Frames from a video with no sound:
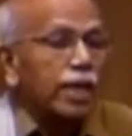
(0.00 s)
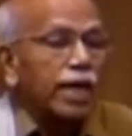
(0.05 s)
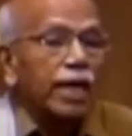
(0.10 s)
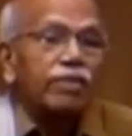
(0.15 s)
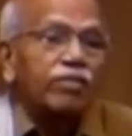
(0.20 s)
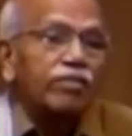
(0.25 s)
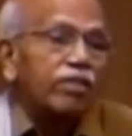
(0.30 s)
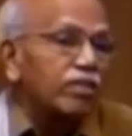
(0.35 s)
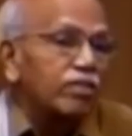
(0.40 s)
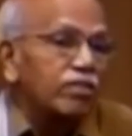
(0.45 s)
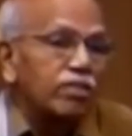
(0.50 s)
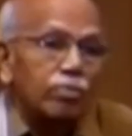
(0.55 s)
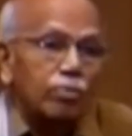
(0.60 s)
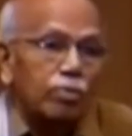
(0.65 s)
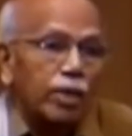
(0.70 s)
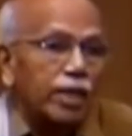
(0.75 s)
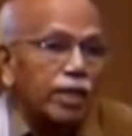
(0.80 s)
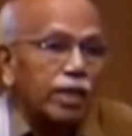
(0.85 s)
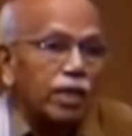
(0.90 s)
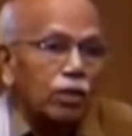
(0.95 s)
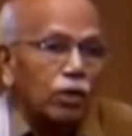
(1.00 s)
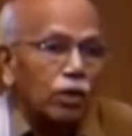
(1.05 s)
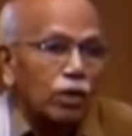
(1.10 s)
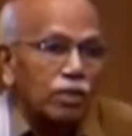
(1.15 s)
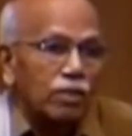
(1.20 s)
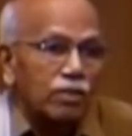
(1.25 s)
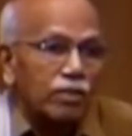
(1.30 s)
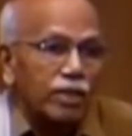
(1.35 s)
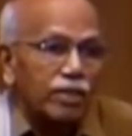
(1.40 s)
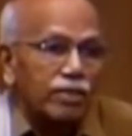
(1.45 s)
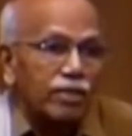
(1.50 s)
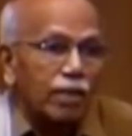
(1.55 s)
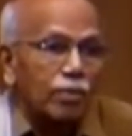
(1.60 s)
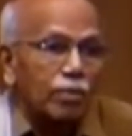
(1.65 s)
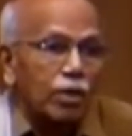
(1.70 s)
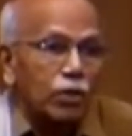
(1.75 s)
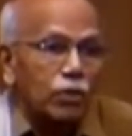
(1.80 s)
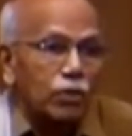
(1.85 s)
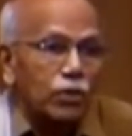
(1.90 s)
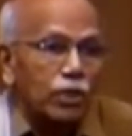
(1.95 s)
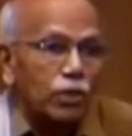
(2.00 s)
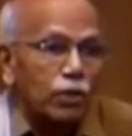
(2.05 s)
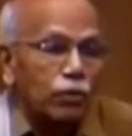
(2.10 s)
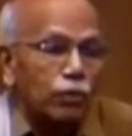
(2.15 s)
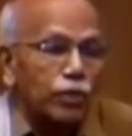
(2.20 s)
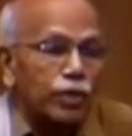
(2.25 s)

get these medical colleges examined to see